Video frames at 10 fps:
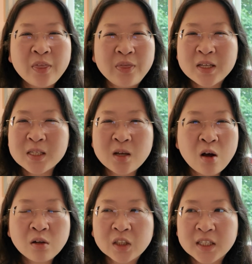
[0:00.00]
this
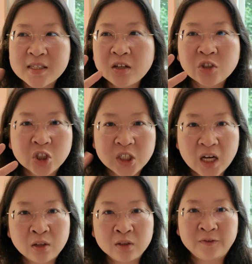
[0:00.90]
all
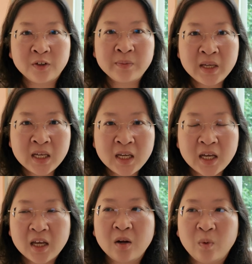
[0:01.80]
gelled for me
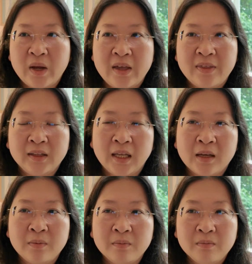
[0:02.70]
in a way that
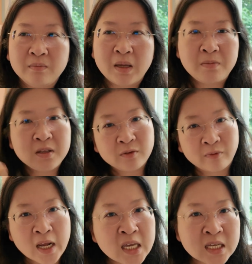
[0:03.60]
like maybe the
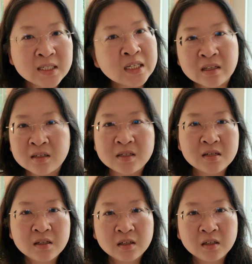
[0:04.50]
Reiki didn't,
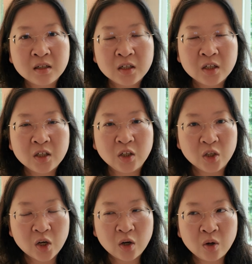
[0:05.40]
you
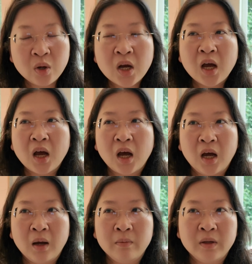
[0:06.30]
know?
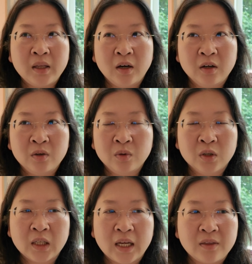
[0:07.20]

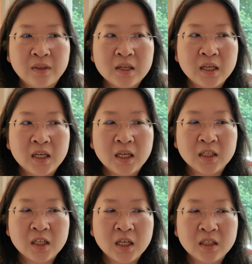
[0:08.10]
Or like
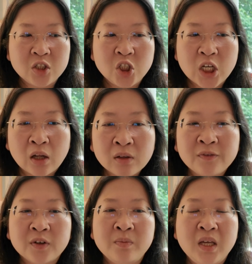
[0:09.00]
it gelled
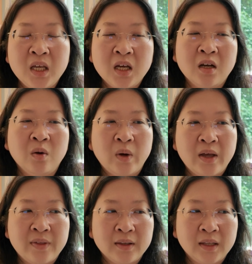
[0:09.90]
for me in a
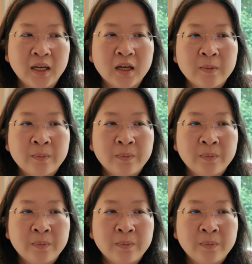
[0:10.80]
way that like